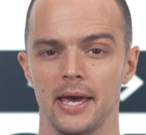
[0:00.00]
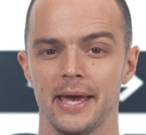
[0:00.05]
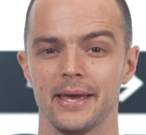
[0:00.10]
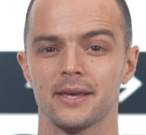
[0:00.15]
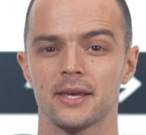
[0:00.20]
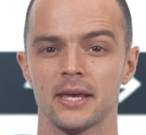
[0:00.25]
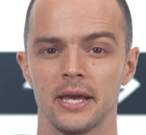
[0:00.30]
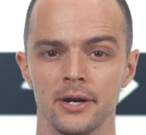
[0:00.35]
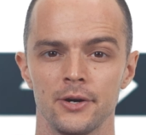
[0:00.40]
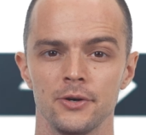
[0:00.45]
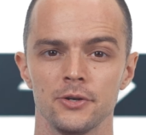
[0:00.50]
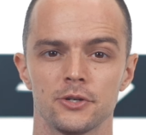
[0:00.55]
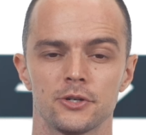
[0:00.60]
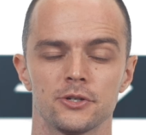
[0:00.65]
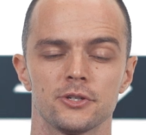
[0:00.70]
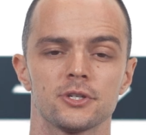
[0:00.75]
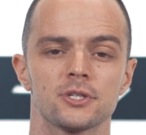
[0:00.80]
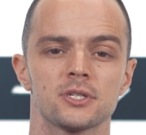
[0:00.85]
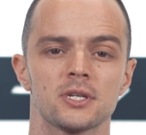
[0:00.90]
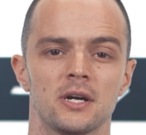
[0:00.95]
A carrier
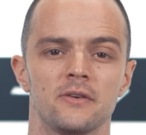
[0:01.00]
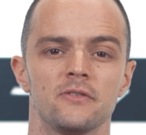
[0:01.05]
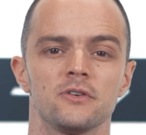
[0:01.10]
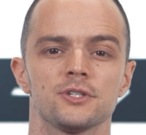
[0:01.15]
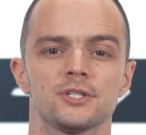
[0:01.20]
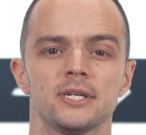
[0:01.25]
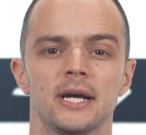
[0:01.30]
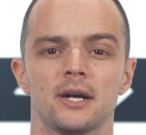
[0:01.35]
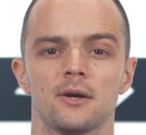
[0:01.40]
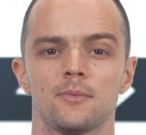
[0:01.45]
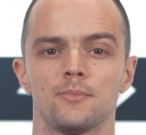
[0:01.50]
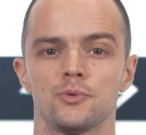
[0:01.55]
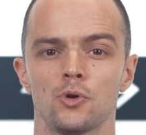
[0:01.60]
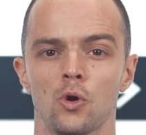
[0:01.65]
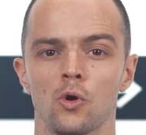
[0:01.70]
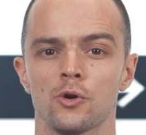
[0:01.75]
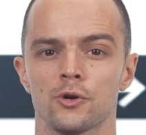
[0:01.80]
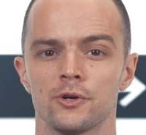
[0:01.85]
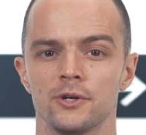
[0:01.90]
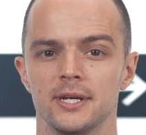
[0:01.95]
discovers that a
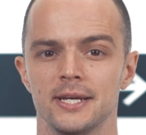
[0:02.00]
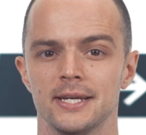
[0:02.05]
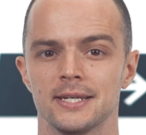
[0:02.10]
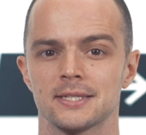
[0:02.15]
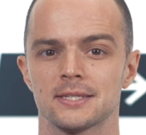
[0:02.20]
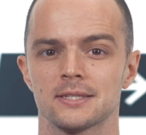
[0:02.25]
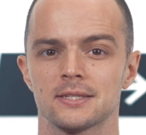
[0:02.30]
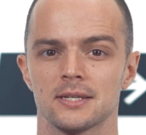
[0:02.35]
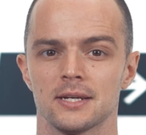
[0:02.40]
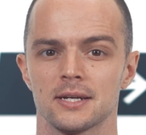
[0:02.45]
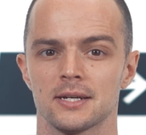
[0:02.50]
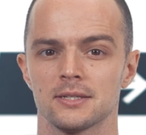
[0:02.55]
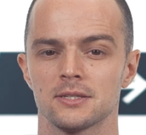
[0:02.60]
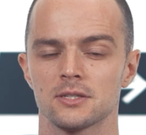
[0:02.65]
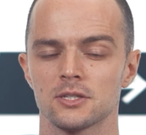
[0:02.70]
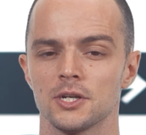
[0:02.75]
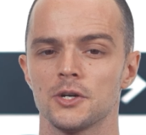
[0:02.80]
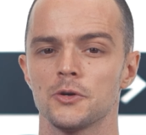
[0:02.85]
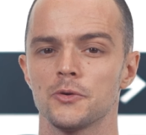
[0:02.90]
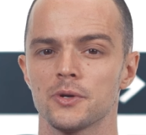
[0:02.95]
broker is
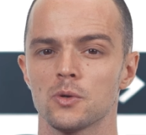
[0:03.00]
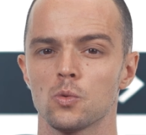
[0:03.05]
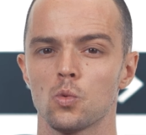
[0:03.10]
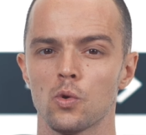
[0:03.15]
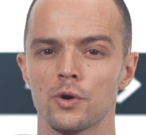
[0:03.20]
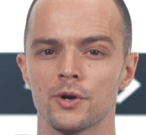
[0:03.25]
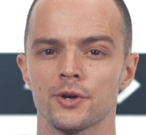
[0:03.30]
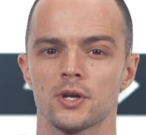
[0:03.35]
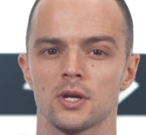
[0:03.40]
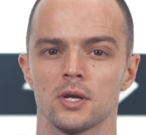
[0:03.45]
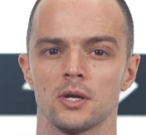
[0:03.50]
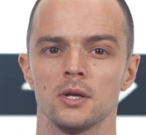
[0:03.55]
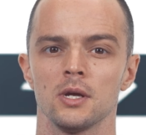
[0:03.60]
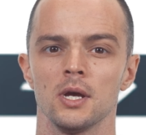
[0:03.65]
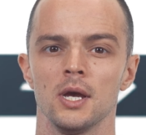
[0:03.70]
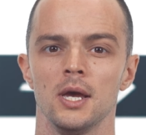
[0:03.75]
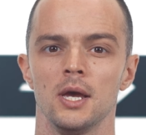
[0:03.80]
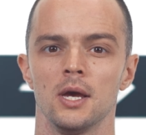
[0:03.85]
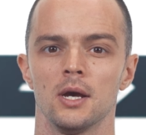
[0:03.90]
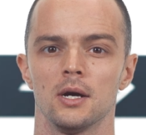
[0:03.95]
considering working
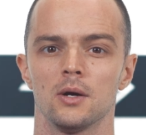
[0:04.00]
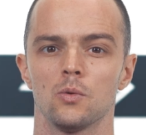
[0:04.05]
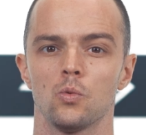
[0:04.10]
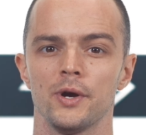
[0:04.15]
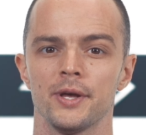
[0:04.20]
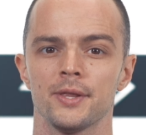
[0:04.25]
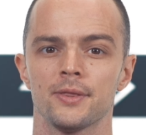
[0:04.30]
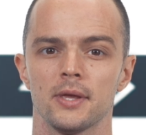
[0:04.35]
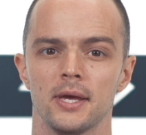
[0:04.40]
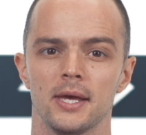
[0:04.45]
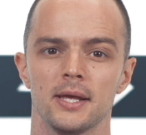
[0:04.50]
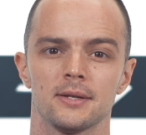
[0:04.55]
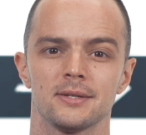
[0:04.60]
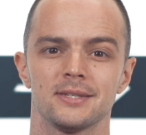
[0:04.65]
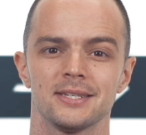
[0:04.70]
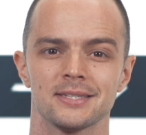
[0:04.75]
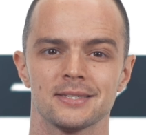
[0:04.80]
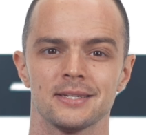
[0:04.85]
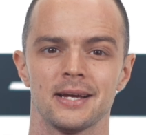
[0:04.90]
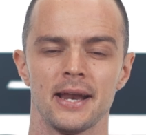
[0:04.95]
with and
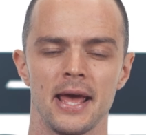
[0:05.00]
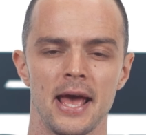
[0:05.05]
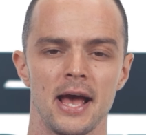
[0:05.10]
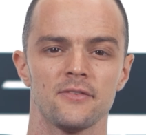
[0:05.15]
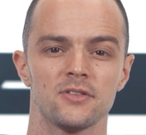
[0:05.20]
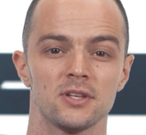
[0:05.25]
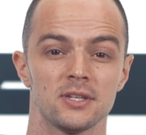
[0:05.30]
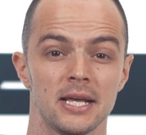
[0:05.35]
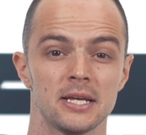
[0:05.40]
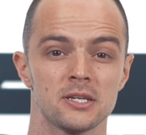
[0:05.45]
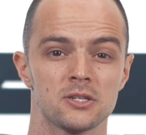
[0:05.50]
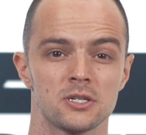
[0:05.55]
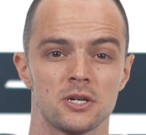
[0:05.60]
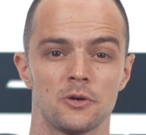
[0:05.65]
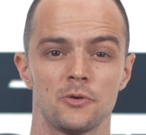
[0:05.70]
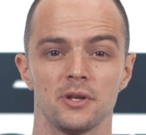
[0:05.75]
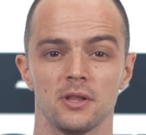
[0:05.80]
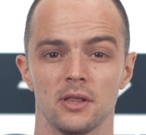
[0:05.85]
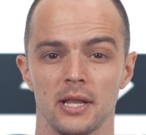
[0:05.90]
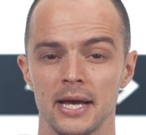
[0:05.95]
does not have the
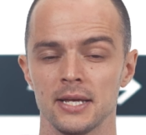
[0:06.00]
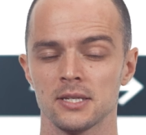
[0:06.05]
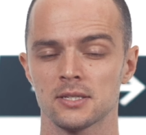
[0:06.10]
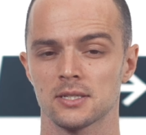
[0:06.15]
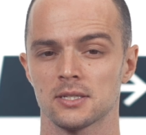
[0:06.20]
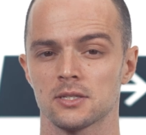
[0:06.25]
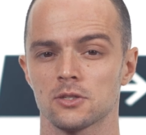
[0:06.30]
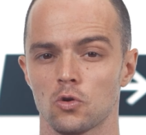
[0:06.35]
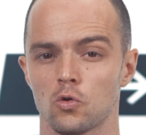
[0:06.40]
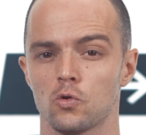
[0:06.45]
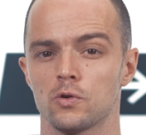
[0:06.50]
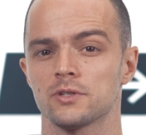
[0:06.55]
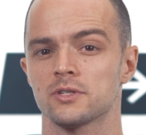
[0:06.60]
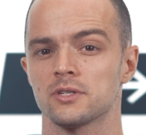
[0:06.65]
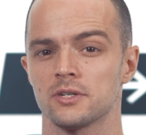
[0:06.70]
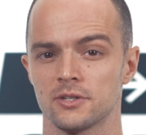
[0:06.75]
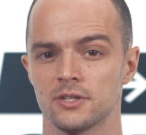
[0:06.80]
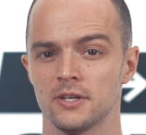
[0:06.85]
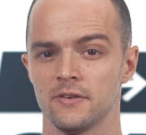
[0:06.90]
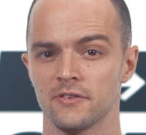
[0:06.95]
necessary license or
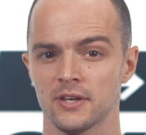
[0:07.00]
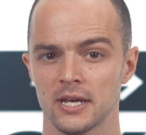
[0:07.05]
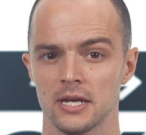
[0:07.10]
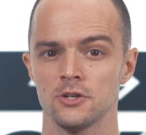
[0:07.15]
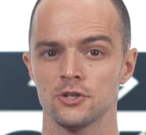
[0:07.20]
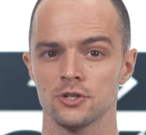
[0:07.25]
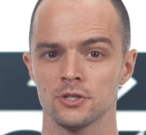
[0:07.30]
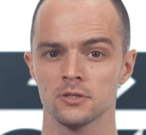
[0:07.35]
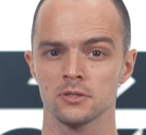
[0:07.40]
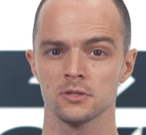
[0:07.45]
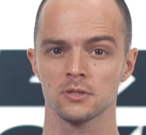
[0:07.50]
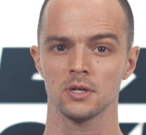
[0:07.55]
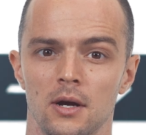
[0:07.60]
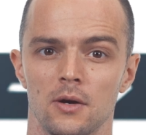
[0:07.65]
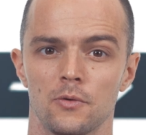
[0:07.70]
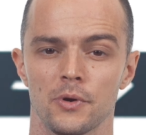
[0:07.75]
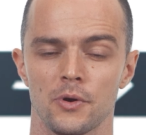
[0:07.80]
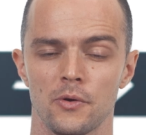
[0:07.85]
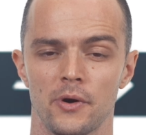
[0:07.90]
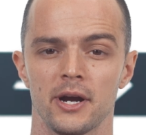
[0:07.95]
certifications
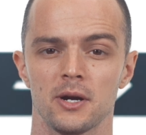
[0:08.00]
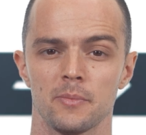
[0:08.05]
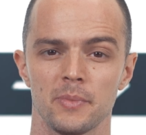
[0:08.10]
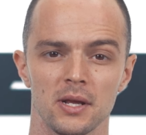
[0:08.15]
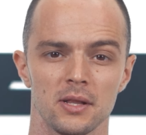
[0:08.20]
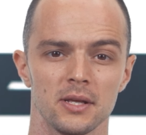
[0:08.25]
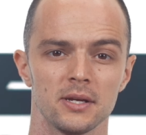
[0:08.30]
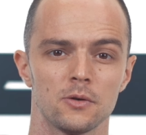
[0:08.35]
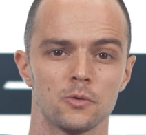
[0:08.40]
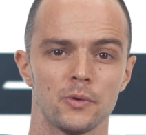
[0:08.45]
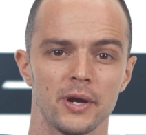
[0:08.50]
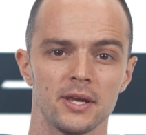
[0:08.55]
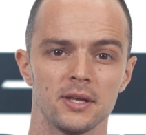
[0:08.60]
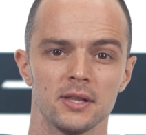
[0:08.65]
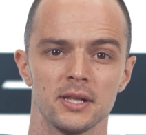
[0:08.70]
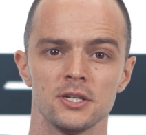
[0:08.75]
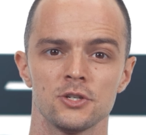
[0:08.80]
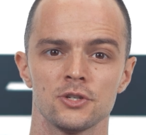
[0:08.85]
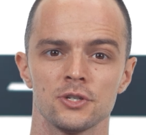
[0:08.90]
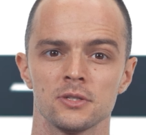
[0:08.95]
required by
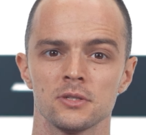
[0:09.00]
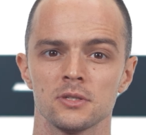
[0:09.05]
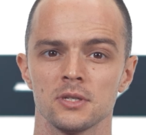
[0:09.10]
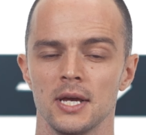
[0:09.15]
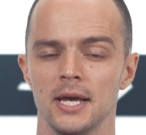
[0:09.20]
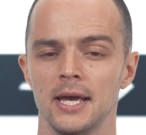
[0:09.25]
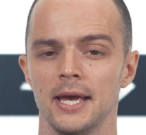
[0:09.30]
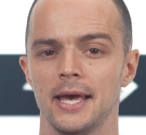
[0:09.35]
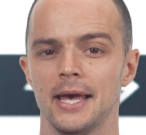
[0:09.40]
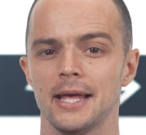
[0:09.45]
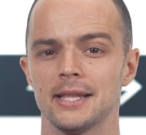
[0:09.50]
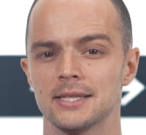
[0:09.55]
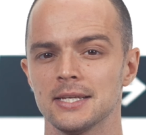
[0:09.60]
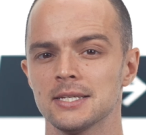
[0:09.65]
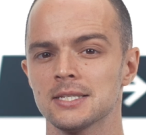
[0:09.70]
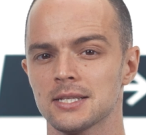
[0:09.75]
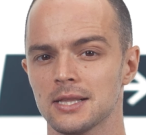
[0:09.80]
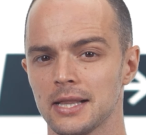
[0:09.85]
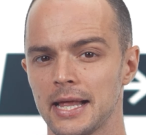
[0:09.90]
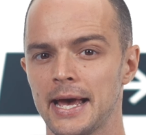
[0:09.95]
regulations, and
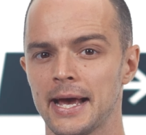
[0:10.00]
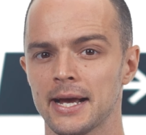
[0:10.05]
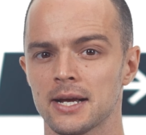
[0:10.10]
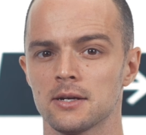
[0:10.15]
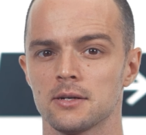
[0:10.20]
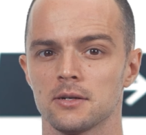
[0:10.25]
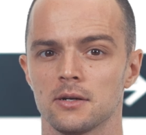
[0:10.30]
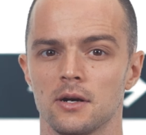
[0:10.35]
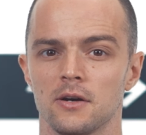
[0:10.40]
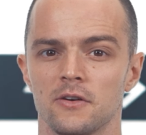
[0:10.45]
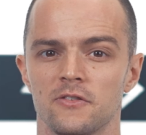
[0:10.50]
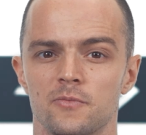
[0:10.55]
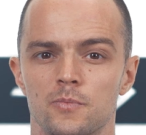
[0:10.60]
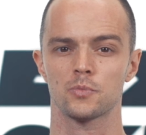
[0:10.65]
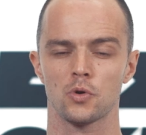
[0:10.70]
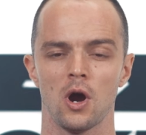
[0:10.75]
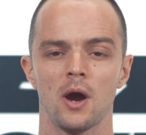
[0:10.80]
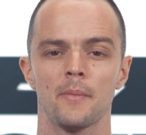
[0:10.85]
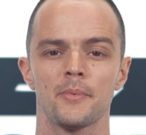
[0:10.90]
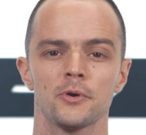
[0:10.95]
this lack of
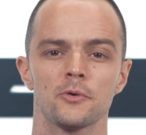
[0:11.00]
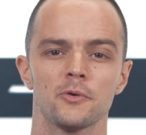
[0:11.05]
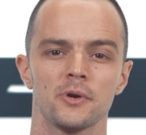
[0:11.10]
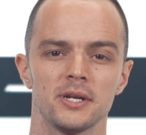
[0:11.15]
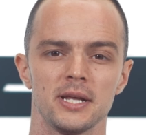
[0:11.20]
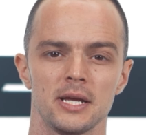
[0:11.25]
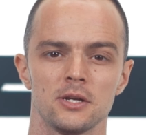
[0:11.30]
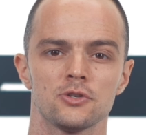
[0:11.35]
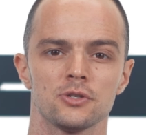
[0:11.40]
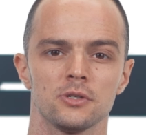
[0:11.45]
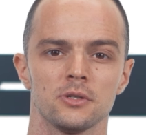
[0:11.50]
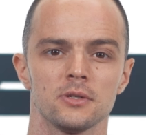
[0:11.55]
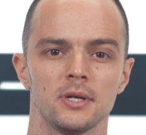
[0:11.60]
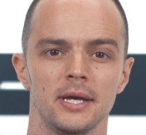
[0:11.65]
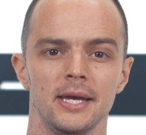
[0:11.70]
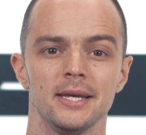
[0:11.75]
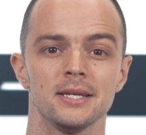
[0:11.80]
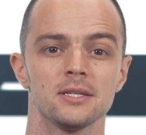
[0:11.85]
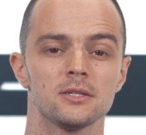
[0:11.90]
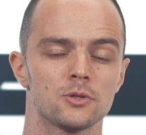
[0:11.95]
proper credential
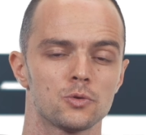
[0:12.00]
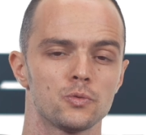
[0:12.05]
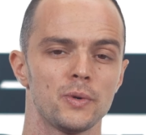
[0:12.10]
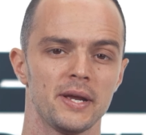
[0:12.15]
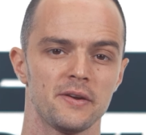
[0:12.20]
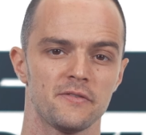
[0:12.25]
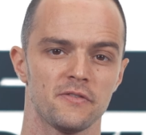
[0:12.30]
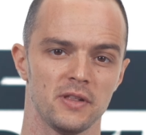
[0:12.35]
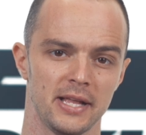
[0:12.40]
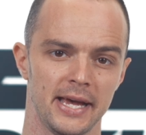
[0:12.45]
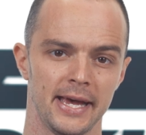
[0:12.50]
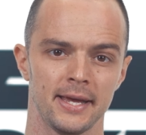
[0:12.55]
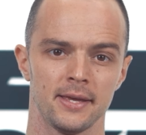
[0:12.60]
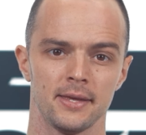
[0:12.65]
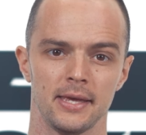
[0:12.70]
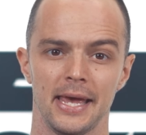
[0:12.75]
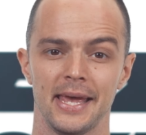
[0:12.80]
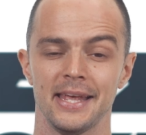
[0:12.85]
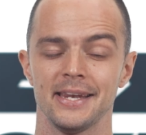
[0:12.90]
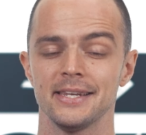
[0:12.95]
is a red
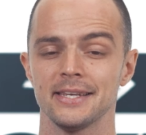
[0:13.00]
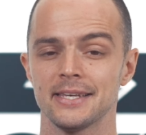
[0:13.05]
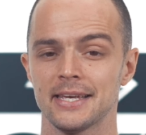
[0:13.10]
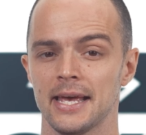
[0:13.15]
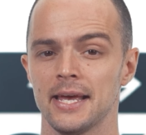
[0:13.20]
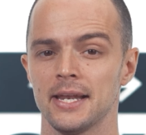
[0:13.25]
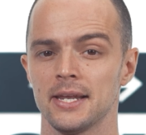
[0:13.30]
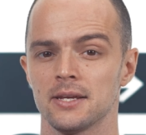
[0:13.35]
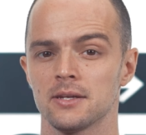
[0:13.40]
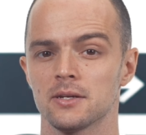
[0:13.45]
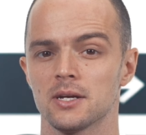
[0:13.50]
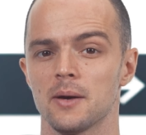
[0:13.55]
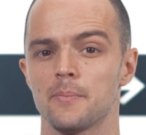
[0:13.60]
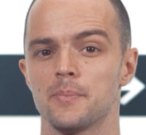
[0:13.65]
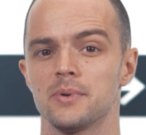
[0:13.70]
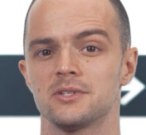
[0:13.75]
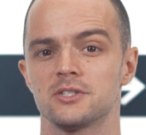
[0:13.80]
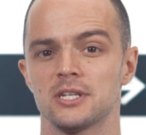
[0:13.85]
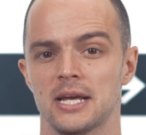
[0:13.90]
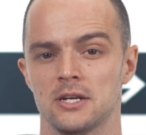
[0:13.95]
flag indicating a
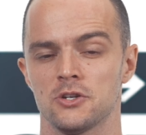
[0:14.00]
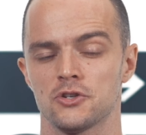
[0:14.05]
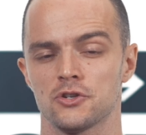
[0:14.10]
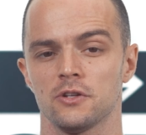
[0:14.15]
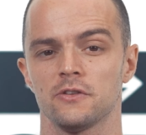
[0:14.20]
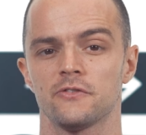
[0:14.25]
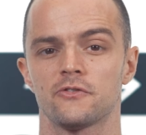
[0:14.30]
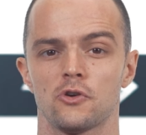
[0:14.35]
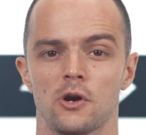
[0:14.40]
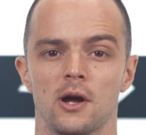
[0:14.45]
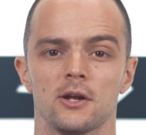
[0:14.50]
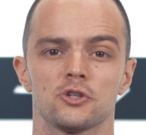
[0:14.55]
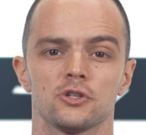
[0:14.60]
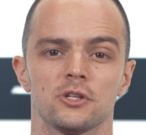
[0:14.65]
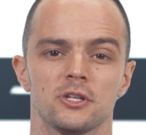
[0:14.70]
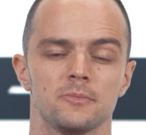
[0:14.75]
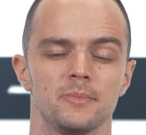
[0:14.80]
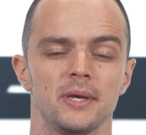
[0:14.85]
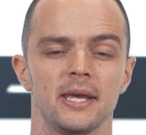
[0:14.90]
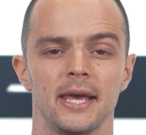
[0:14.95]
potential
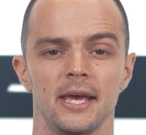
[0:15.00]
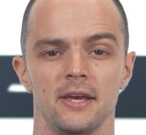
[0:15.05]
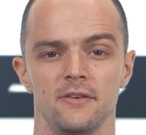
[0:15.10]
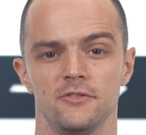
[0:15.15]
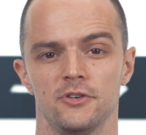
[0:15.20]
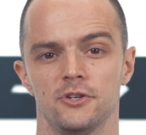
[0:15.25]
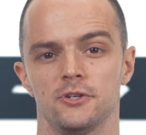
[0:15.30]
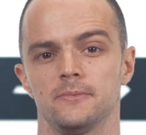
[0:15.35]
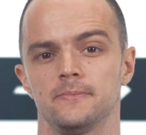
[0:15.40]
fraudulent behavior.